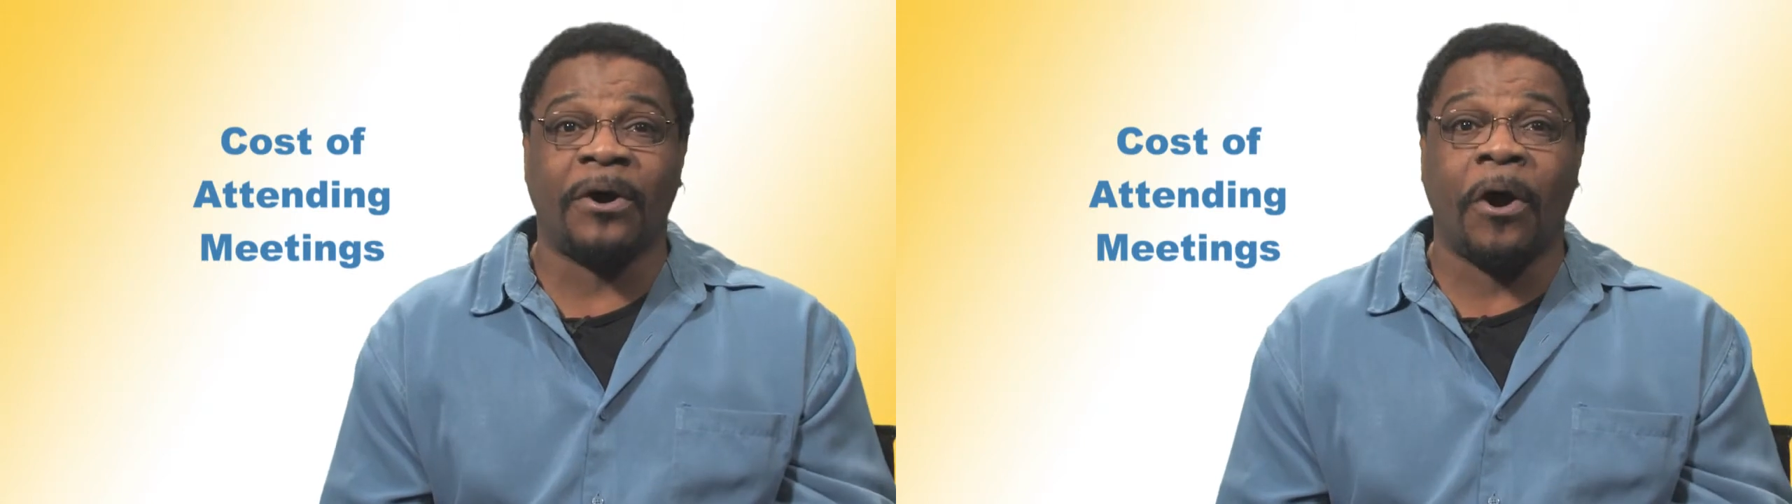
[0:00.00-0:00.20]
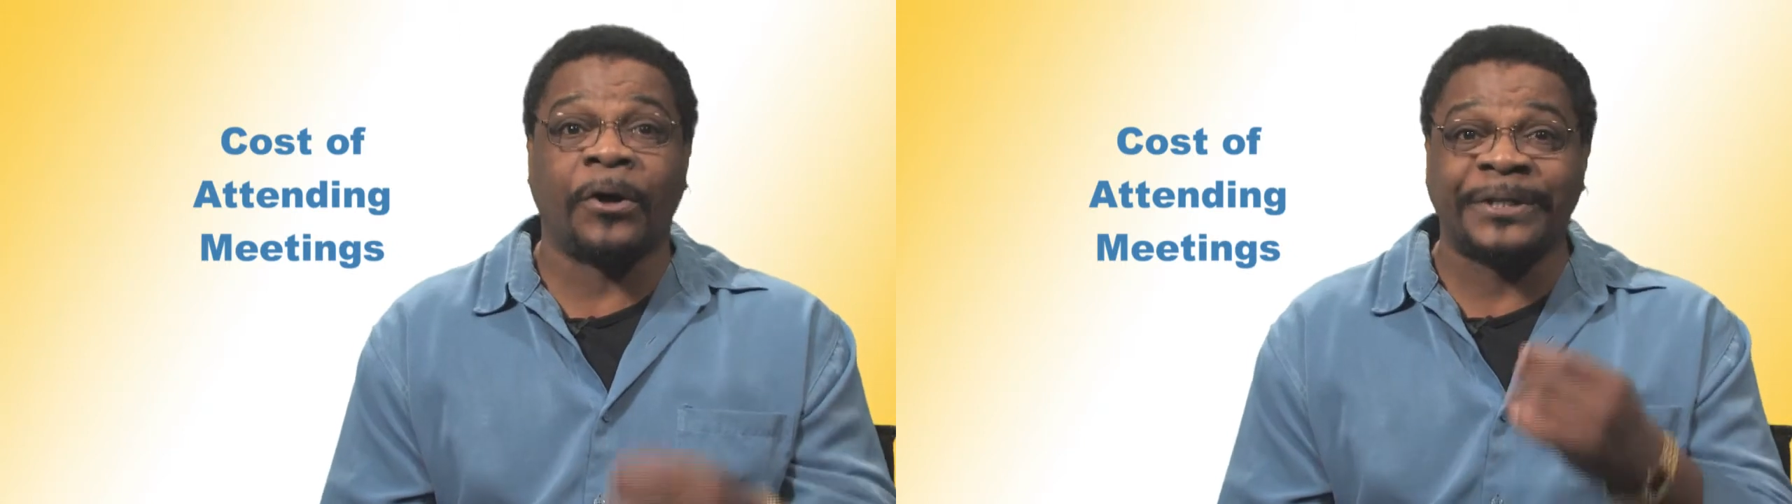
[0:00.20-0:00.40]

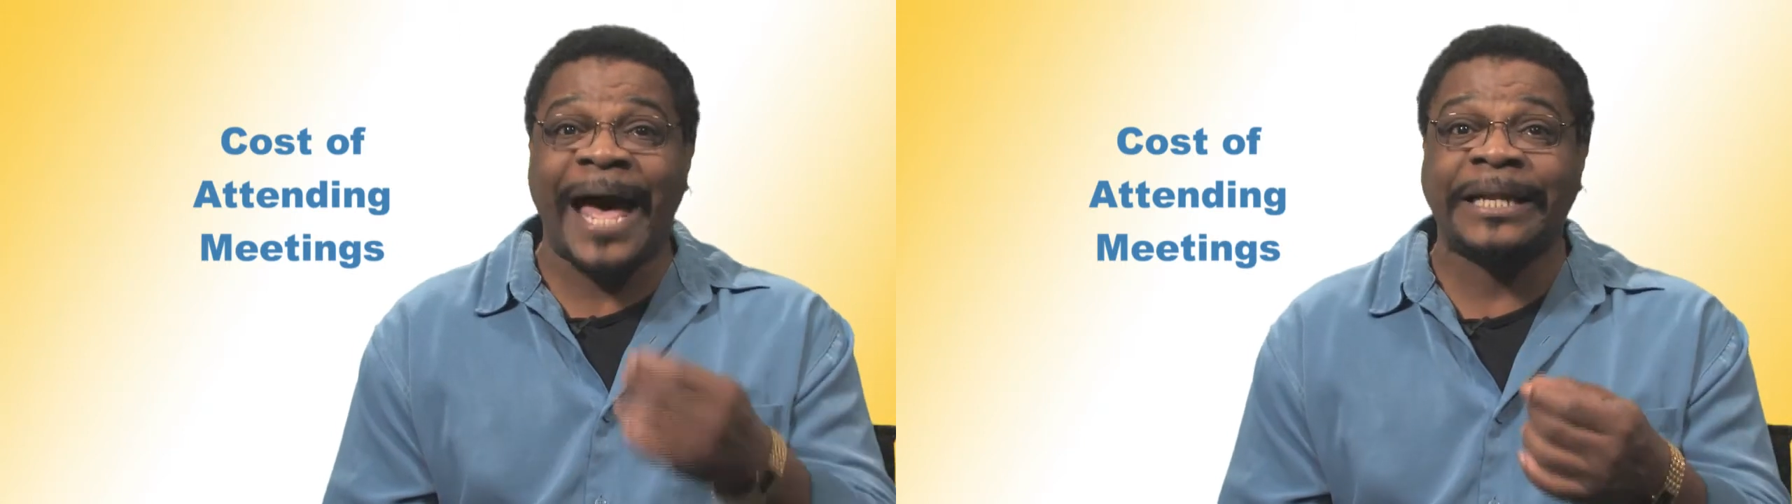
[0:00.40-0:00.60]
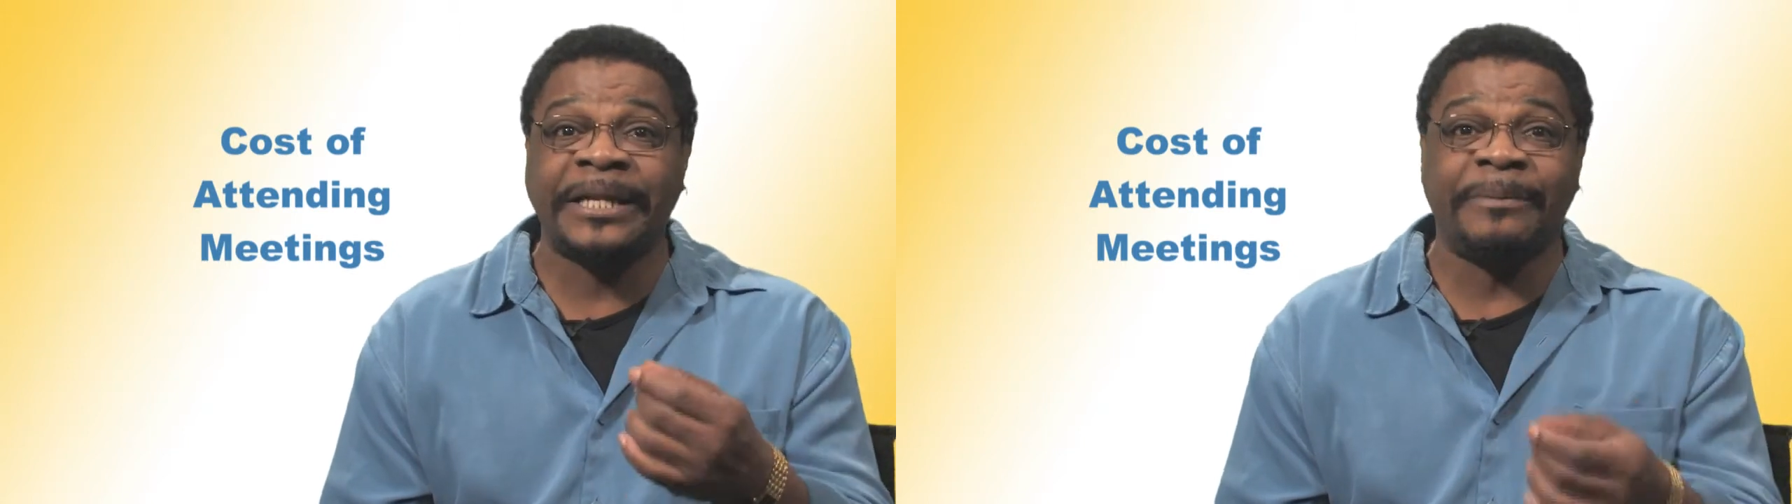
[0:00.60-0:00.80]
are
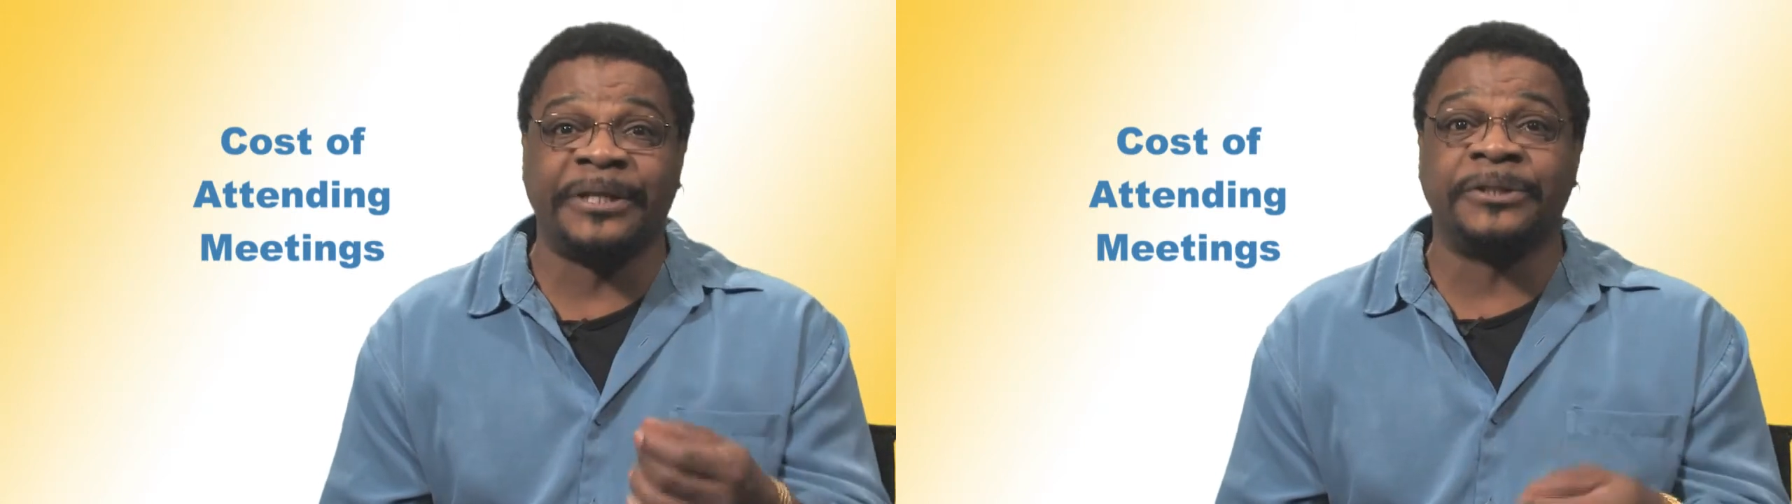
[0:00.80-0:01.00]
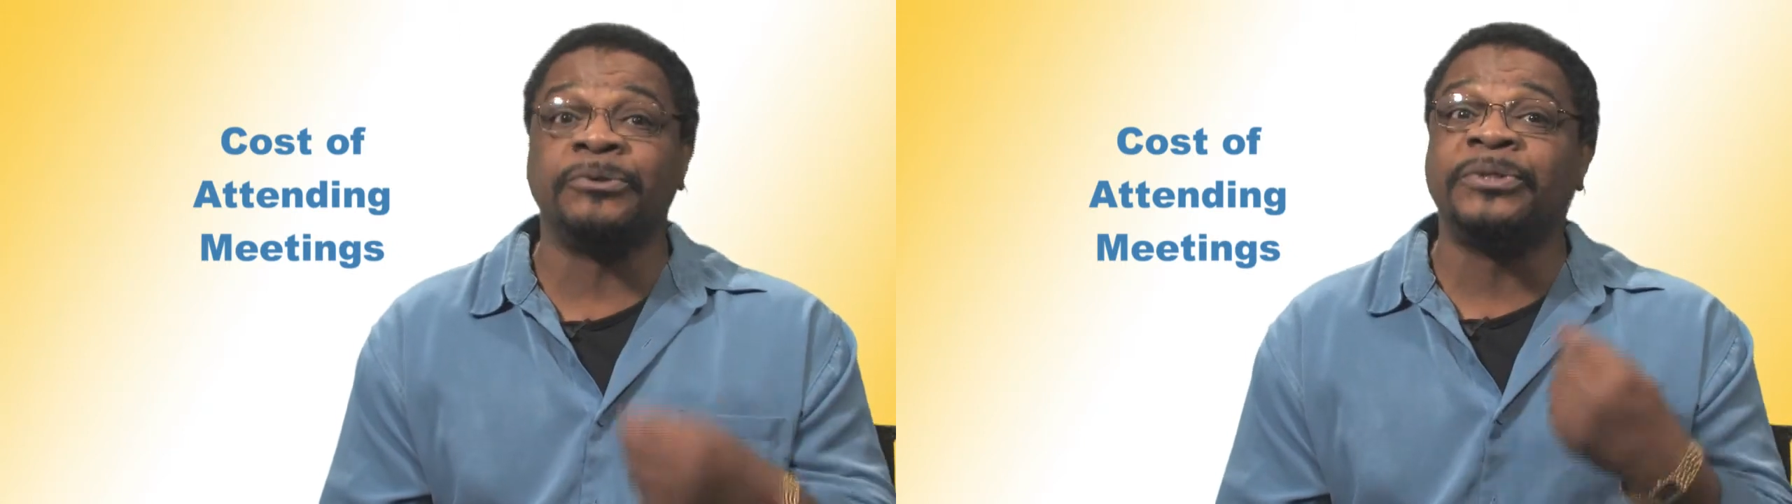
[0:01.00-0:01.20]
not
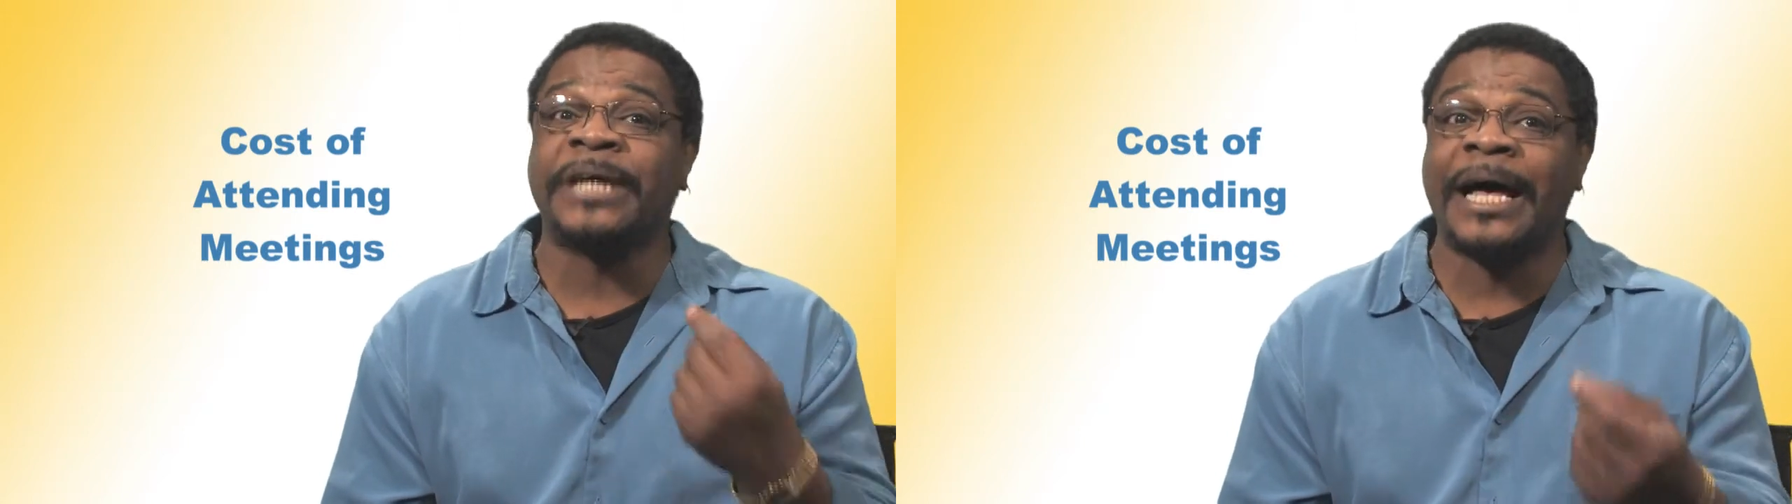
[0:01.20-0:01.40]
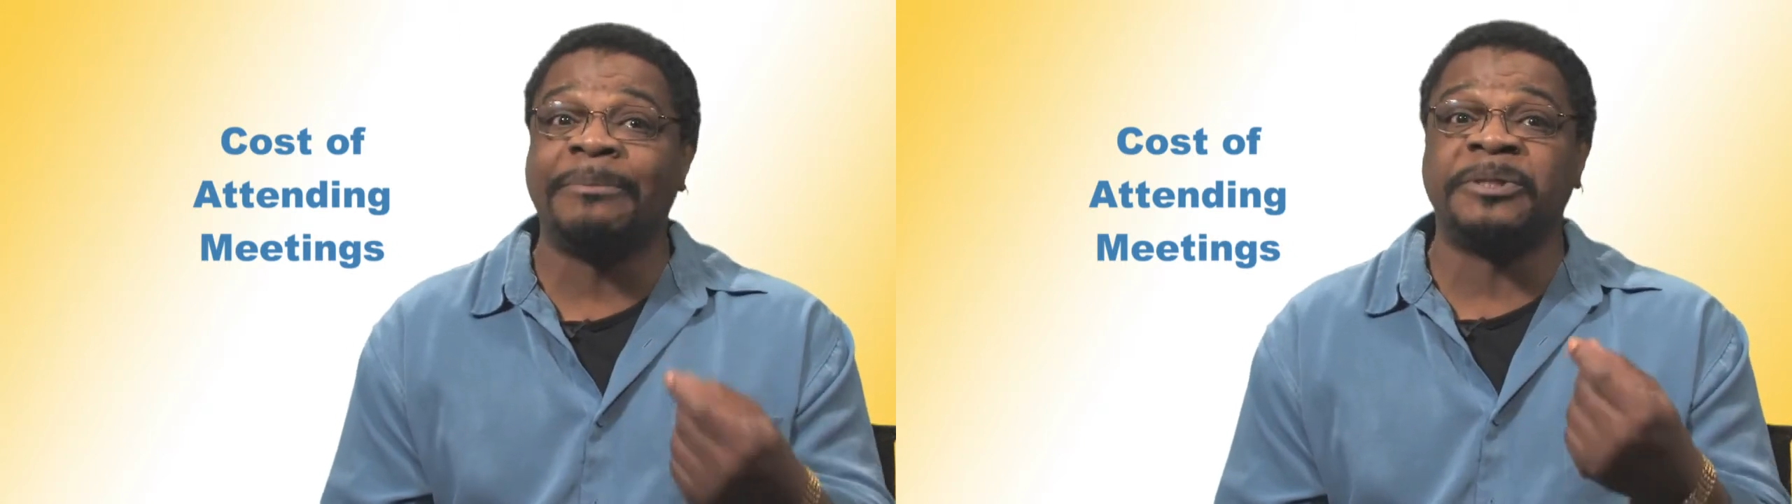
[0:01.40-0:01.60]
limited to time